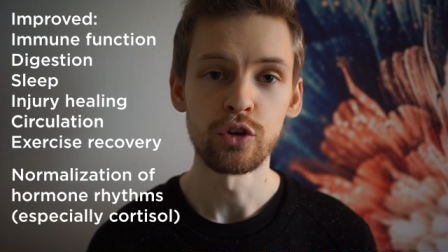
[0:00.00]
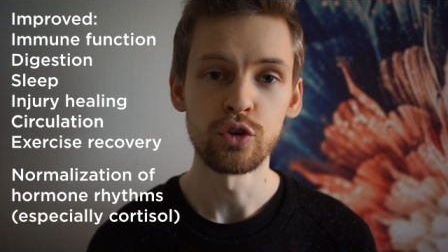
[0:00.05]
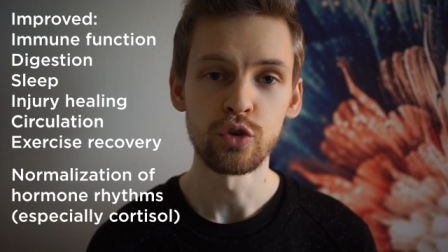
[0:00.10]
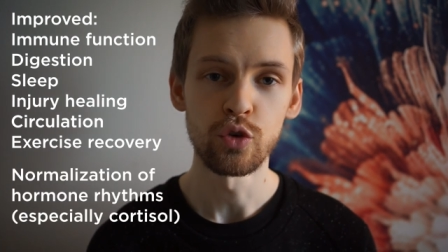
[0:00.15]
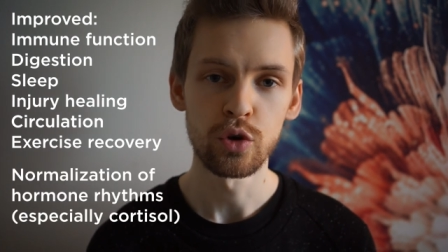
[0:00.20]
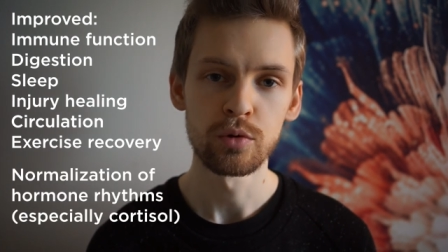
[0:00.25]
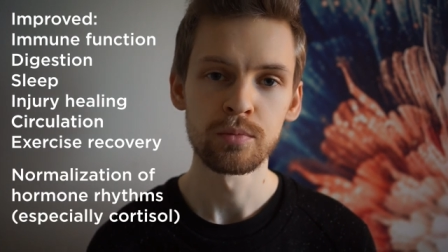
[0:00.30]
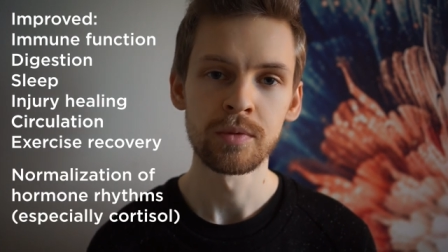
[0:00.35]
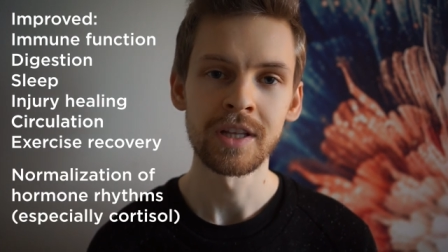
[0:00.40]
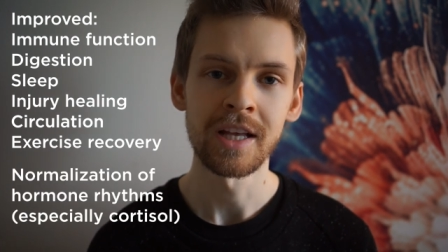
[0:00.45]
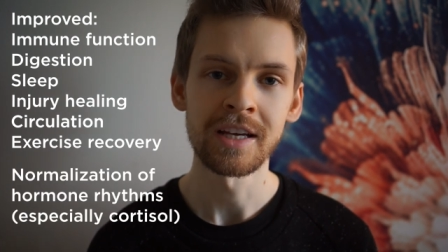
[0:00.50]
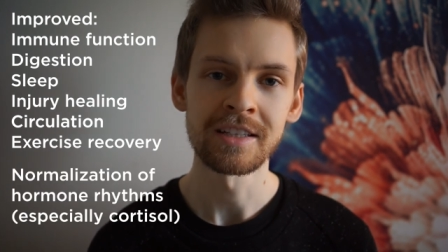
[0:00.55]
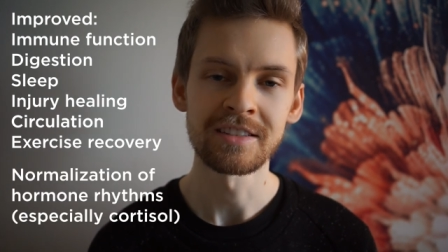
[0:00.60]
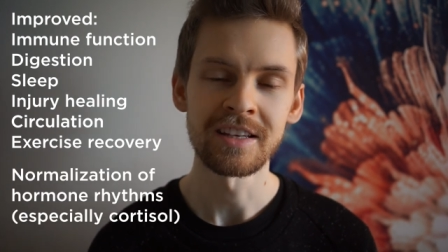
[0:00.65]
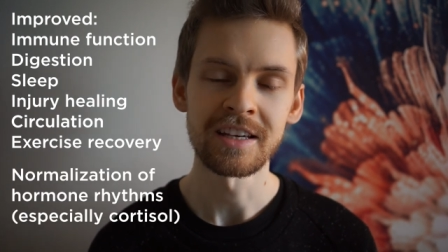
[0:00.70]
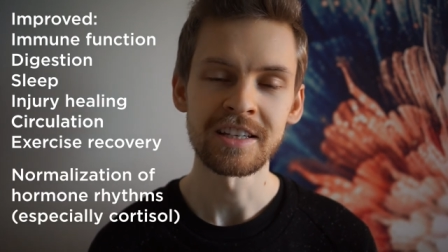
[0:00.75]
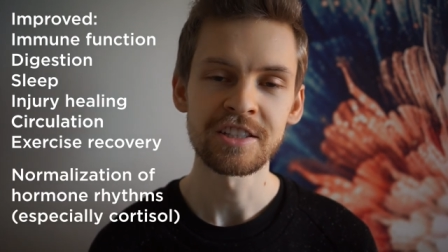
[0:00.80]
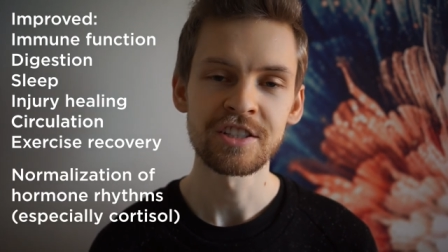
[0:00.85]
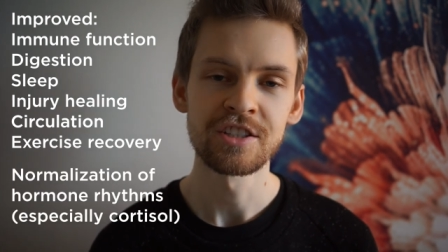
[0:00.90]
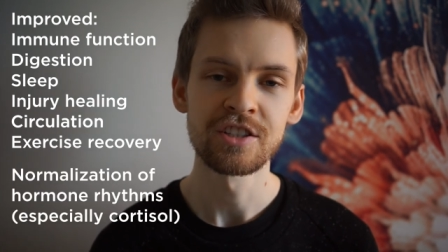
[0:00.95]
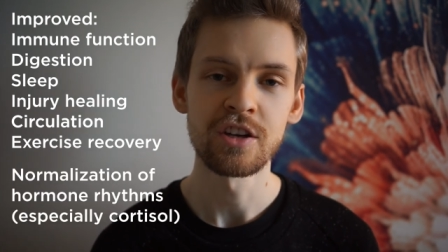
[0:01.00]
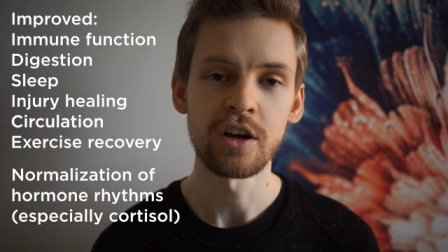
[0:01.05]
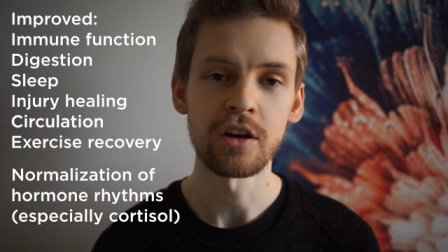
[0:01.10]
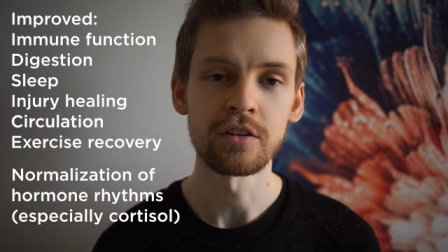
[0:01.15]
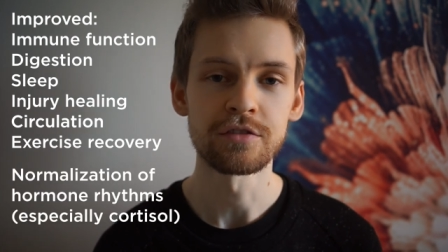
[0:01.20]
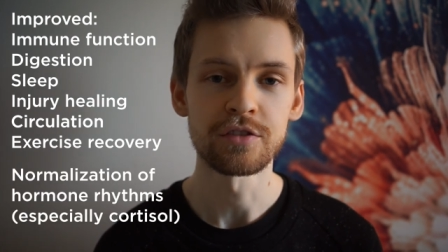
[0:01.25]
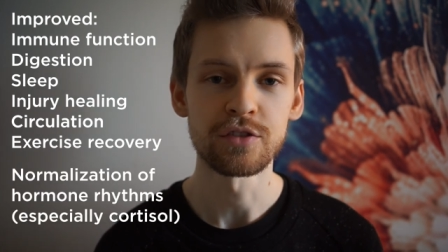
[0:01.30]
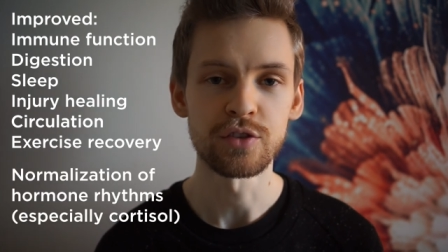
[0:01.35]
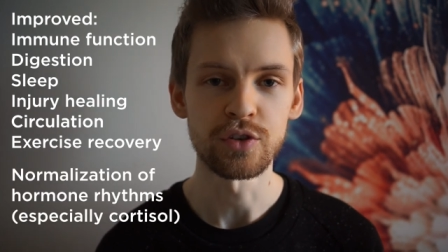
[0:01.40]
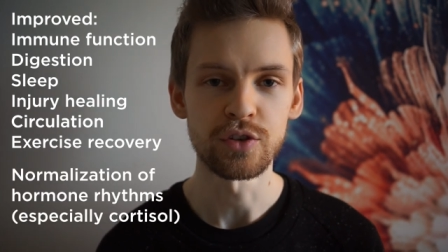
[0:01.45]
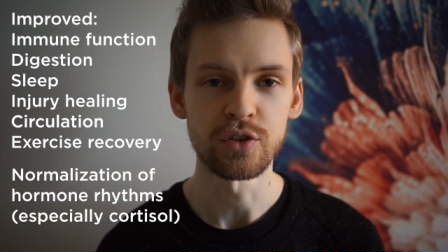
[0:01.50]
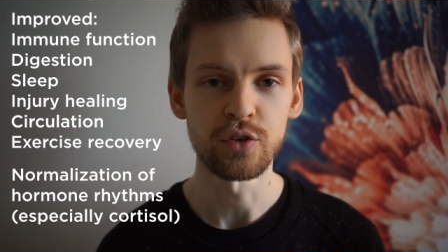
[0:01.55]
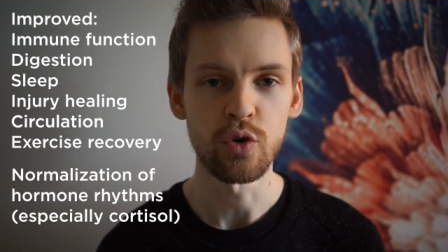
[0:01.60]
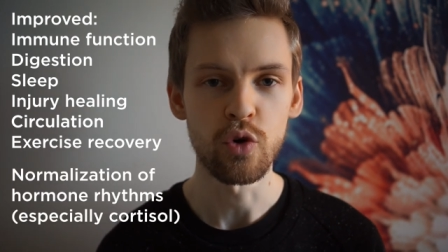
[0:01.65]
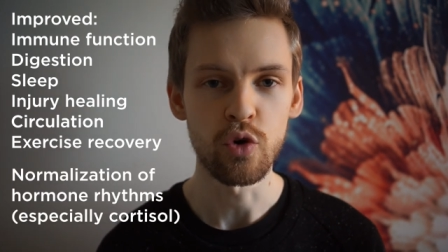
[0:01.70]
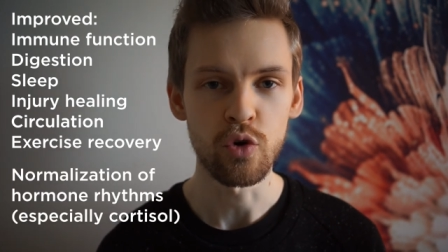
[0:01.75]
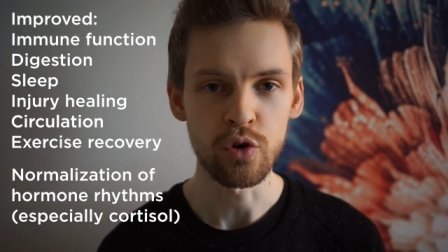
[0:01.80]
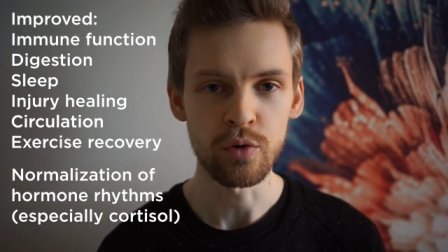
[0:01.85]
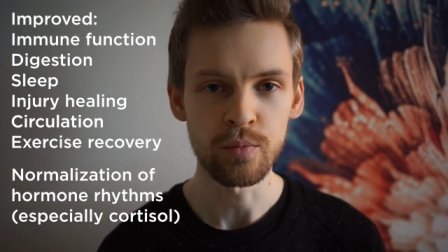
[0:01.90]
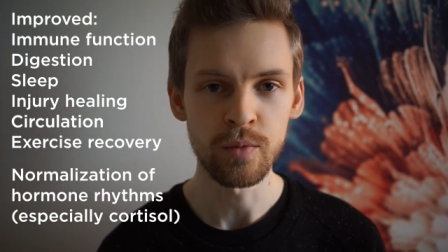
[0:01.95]
normalization of certain
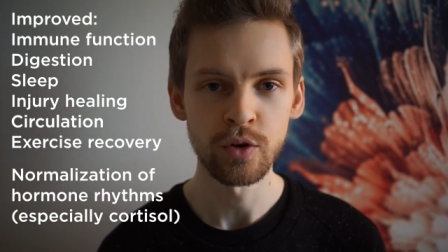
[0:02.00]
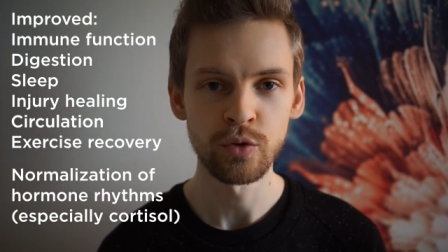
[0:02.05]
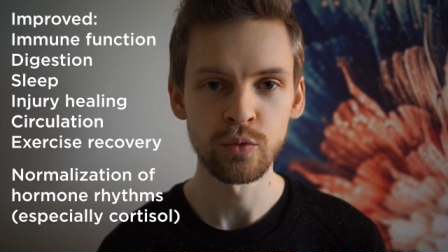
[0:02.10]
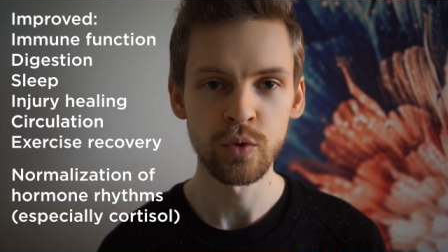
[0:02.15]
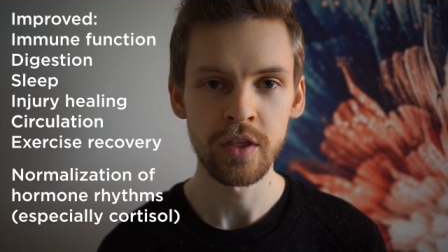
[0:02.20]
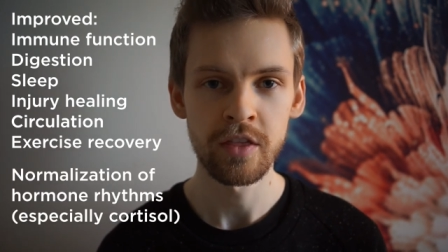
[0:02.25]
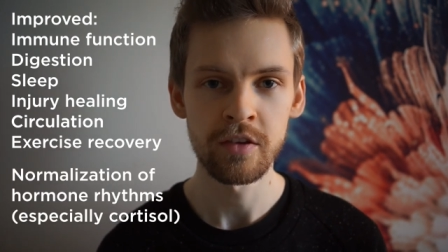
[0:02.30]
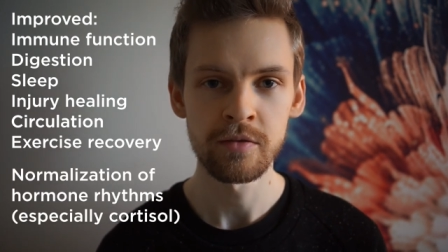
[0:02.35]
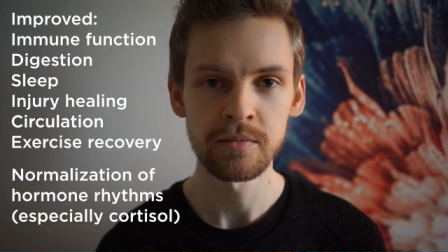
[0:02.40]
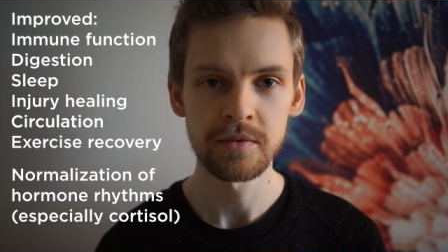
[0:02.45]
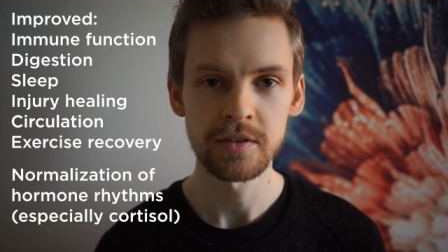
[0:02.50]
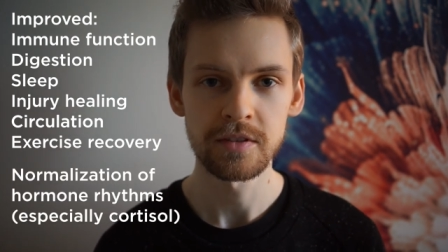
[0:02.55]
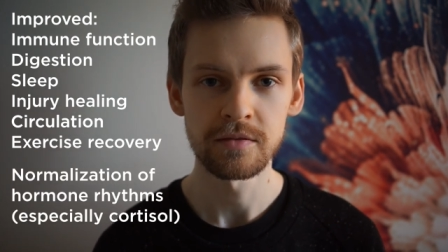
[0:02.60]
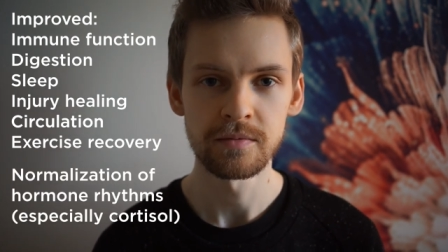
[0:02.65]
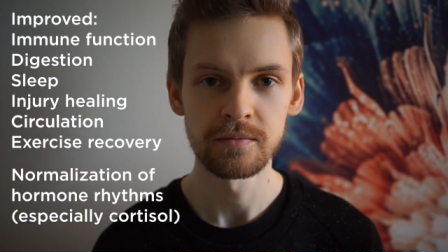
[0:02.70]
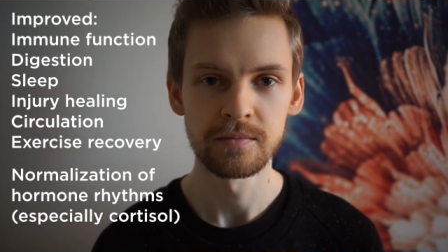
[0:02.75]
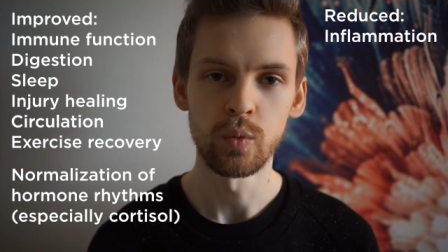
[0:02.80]
hormone rhythms,